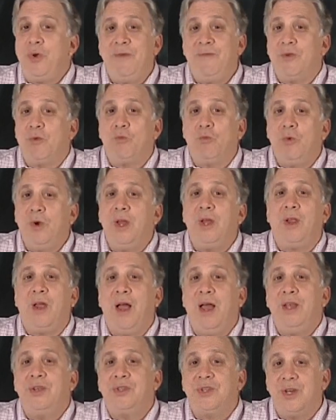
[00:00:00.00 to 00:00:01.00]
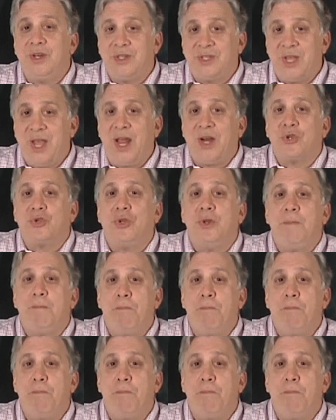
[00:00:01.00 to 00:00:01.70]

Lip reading: even realize that it's actually